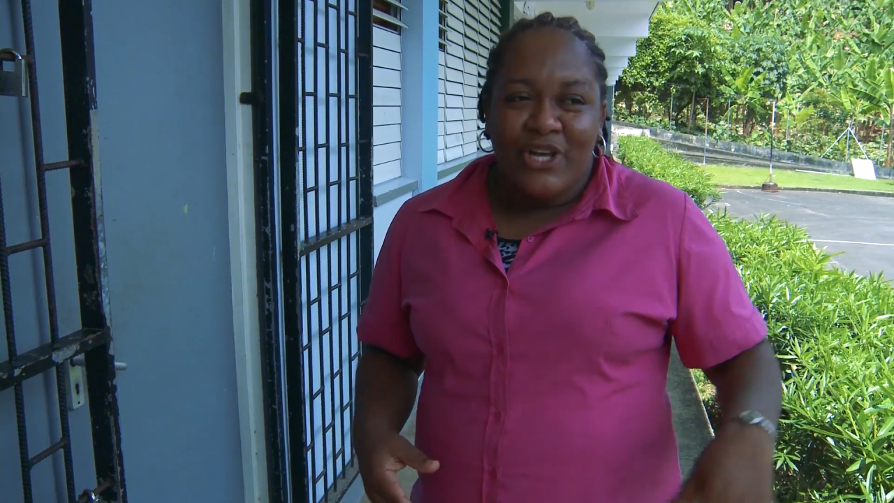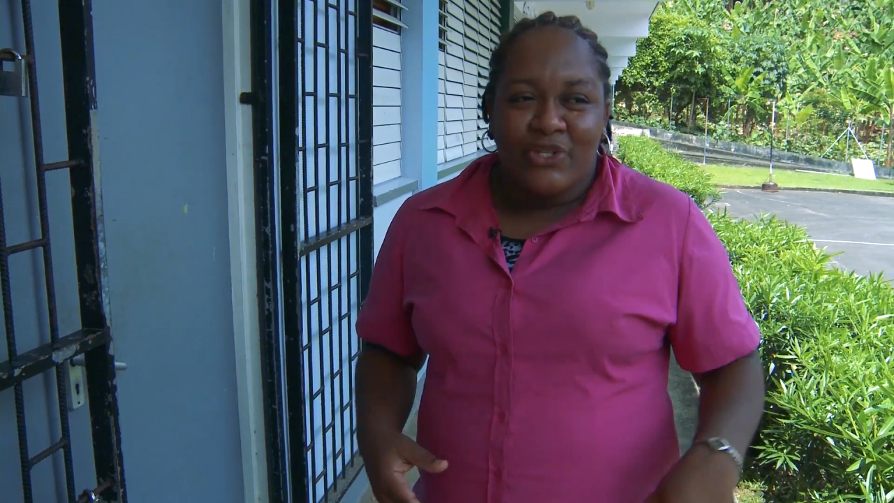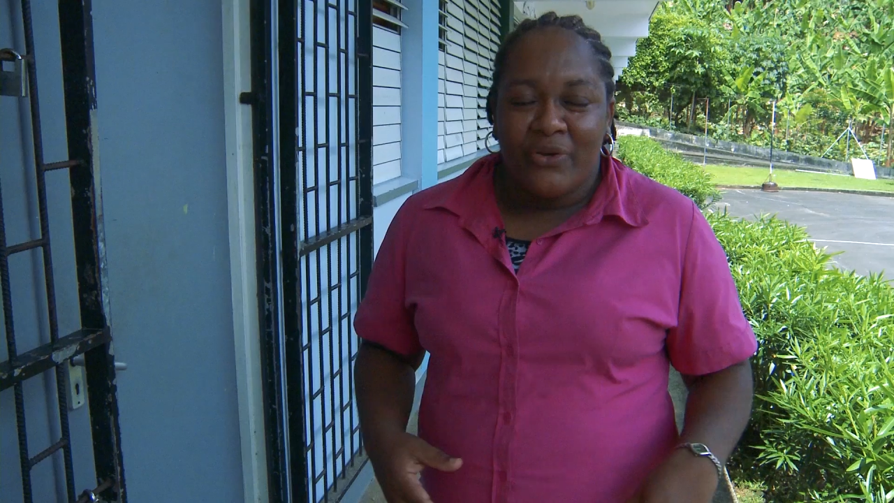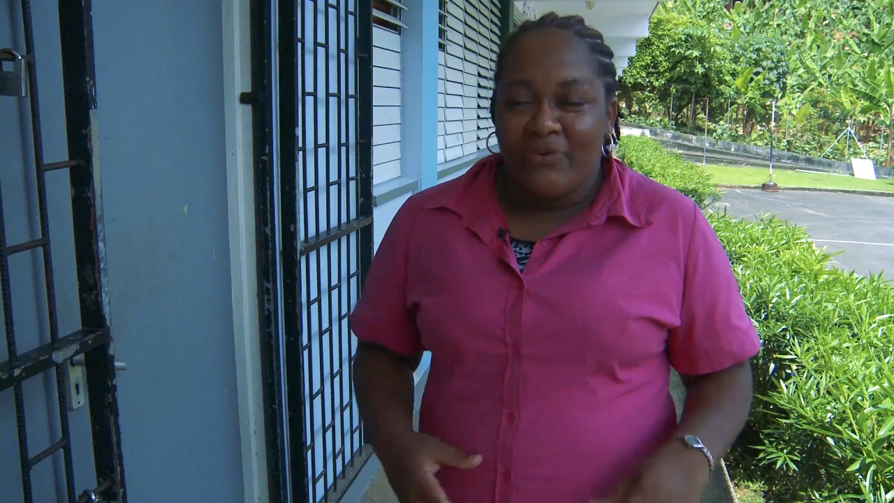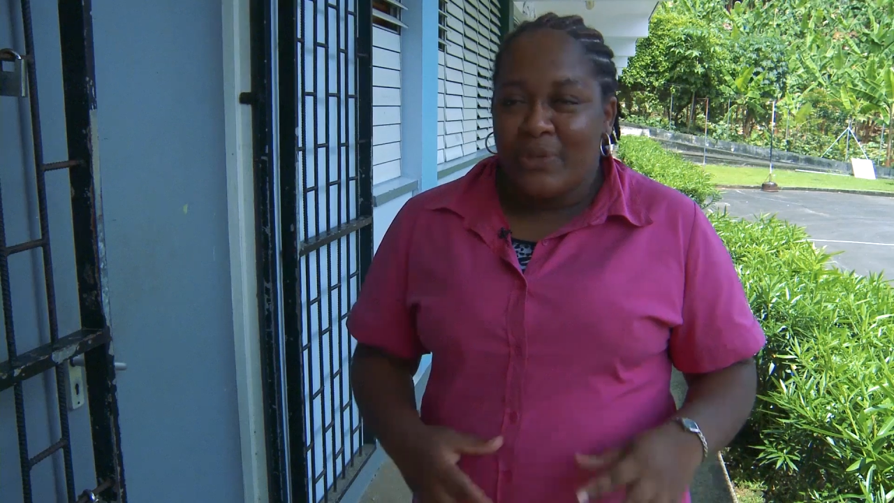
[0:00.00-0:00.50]

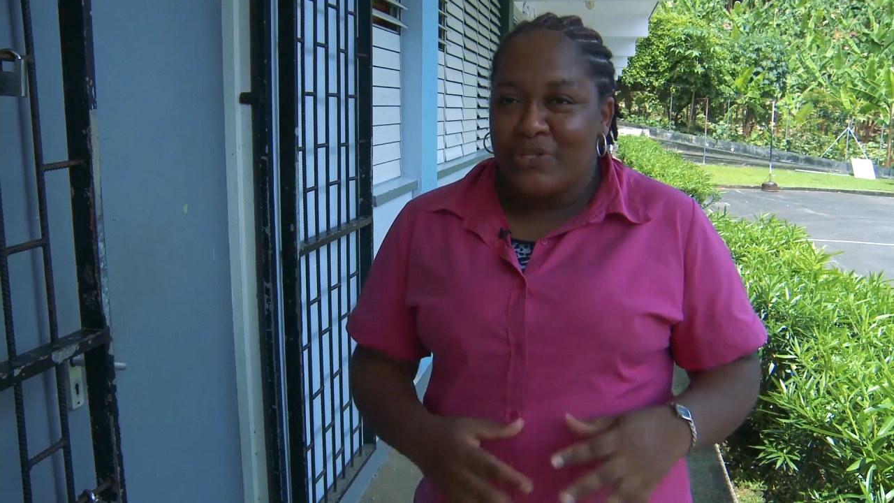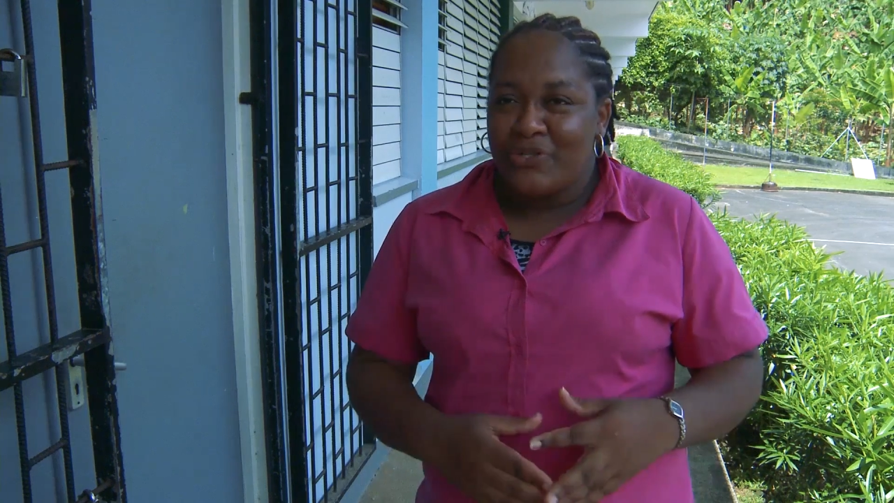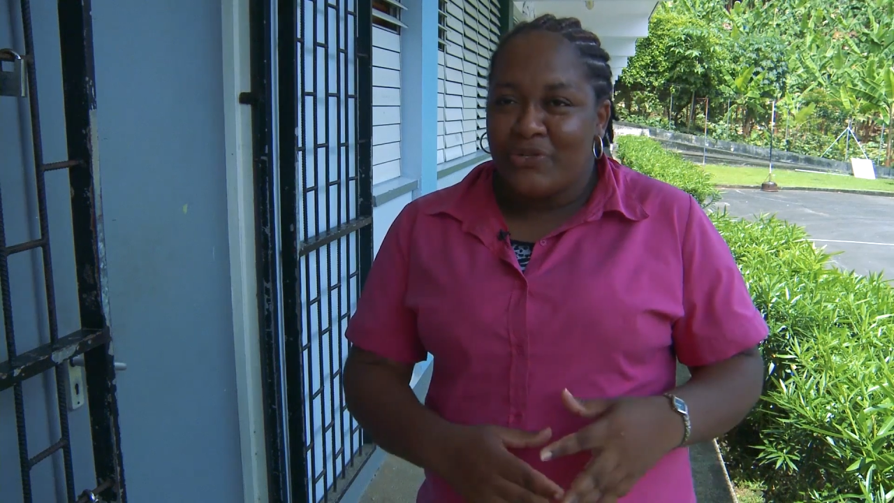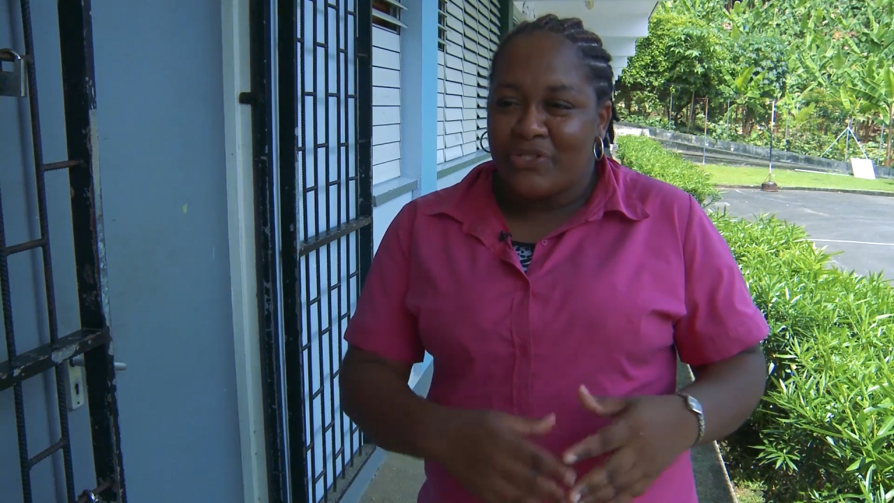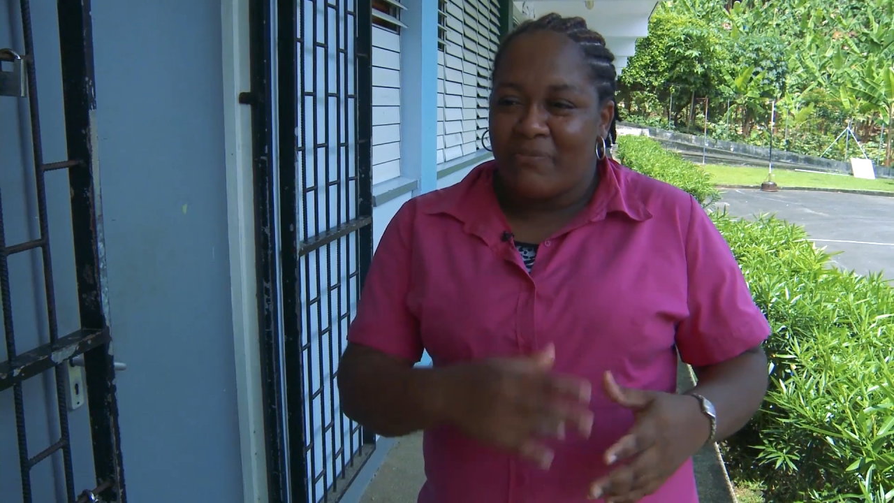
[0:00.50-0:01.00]
So if we want
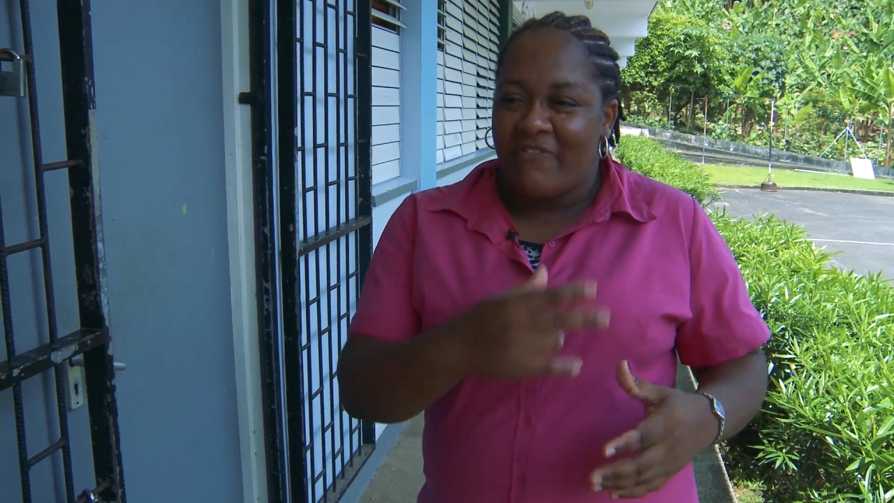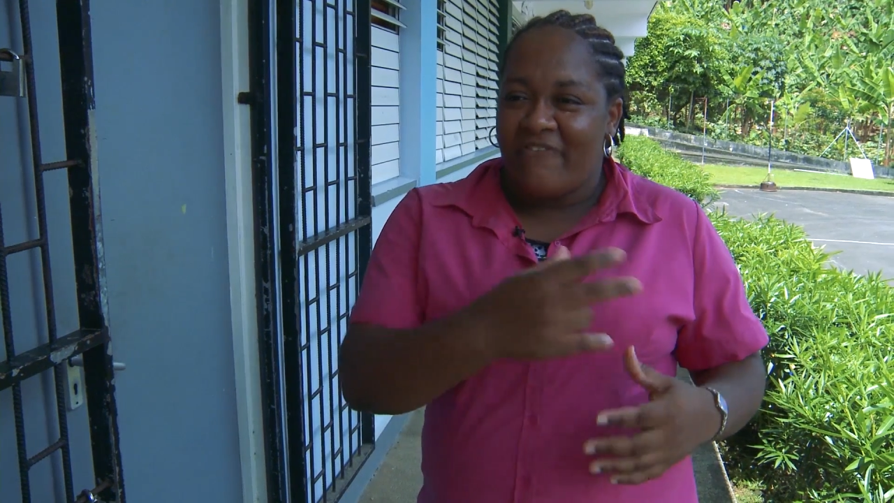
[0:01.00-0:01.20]
to use number